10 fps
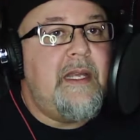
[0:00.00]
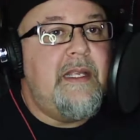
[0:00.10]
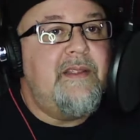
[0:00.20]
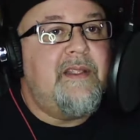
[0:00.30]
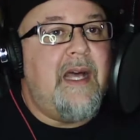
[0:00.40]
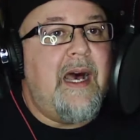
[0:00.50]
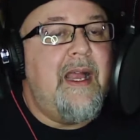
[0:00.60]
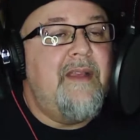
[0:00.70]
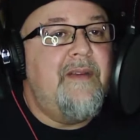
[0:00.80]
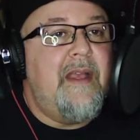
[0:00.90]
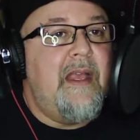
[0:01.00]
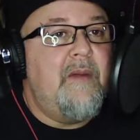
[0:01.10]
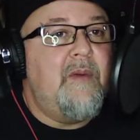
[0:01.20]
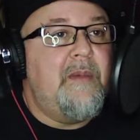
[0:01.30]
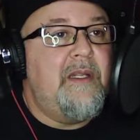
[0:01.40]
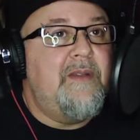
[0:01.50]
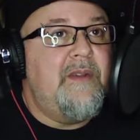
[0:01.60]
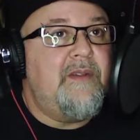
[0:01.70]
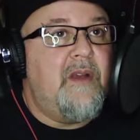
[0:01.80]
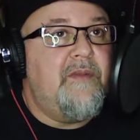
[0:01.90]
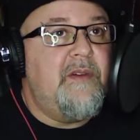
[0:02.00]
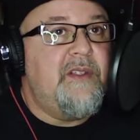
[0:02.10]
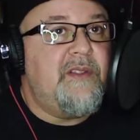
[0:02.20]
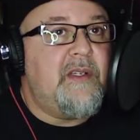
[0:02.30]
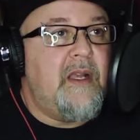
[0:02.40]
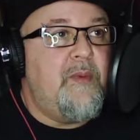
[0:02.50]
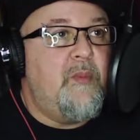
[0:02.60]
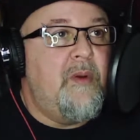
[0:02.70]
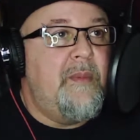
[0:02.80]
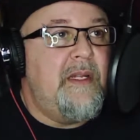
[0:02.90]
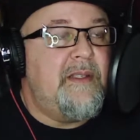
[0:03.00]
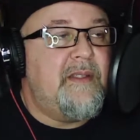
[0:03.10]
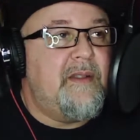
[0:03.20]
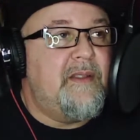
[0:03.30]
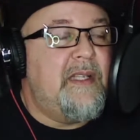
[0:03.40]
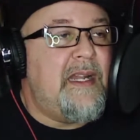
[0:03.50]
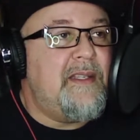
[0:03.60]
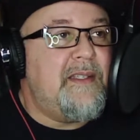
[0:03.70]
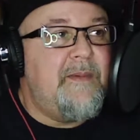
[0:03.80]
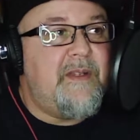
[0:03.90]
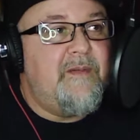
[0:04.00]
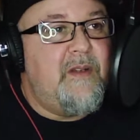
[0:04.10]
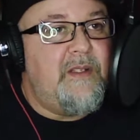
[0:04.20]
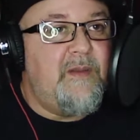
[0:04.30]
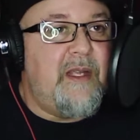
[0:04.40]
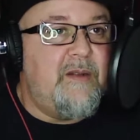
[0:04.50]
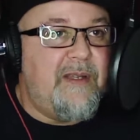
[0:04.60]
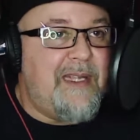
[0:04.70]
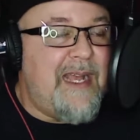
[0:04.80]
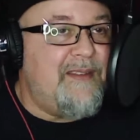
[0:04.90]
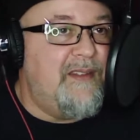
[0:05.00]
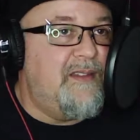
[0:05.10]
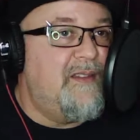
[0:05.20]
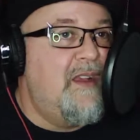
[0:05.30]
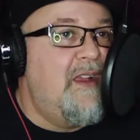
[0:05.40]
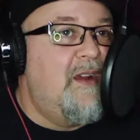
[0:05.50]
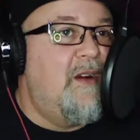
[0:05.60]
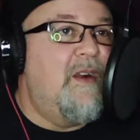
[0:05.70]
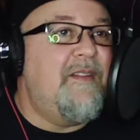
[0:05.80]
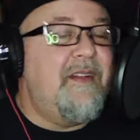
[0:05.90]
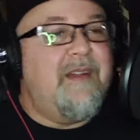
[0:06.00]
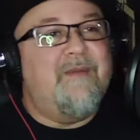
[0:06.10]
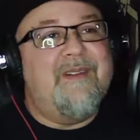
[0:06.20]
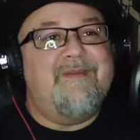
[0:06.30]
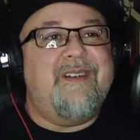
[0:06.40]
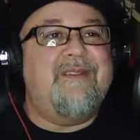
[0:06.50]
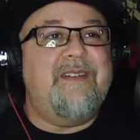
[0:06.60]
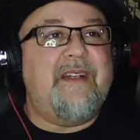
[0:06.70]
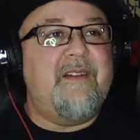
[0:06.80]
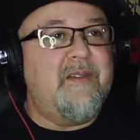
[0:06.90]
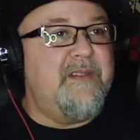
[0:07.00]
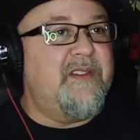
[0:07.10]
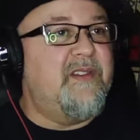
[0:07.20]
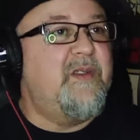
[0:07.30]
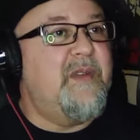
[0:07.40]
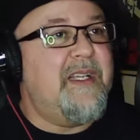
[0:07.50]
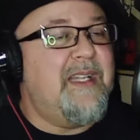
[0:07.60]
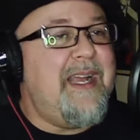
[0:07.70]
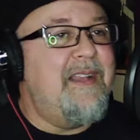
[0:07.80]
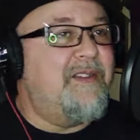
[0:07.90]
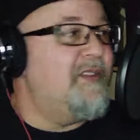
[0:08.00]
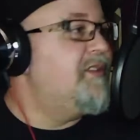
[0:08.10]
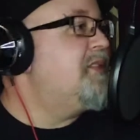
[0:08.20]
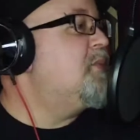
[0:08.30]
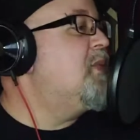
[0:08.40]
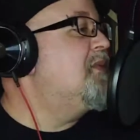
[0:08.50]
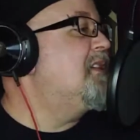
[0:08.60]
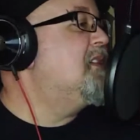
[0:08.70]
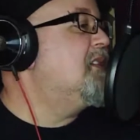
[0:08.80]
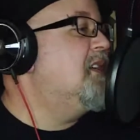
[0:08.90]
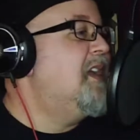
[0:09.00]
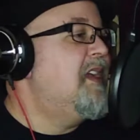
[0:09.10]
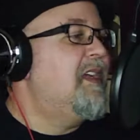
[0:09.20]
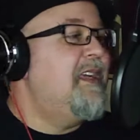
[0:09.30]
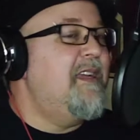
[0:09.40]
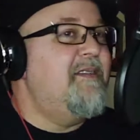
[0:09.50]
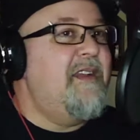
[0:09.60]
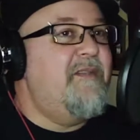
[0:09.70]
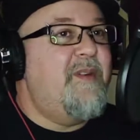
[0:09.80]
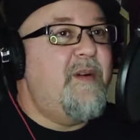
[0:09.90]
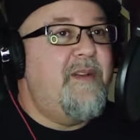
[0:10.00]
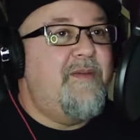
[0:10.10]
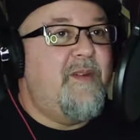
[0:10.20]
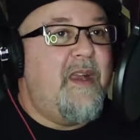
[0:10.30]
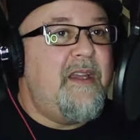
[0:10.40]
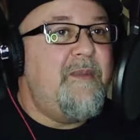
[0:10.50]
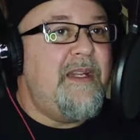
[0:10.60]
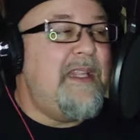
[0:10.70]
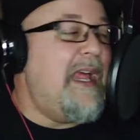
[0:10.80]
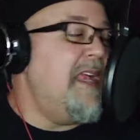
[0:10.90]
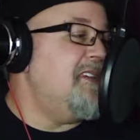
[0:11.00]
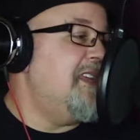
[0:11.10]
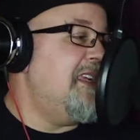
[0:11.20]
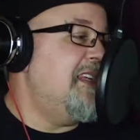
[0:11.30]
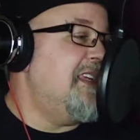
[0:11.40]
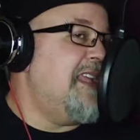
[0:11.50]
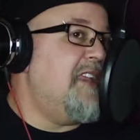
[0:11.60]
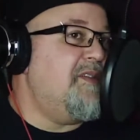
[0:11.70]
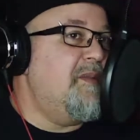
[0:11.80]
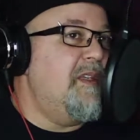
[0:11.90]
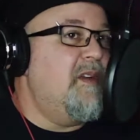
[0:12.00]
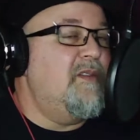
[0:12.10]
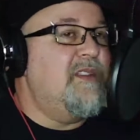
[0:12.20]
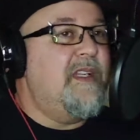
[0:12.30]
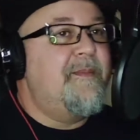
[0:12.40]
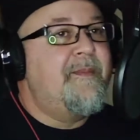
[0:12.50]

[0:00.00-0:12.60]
is live, and I'm gonna leave this on for just a couple more minutes. A lot of times, I've noticed when I do classes, or no, well, I don't know if this is even a class. It's just more of a little info. Anybody that has taken a class from me knows that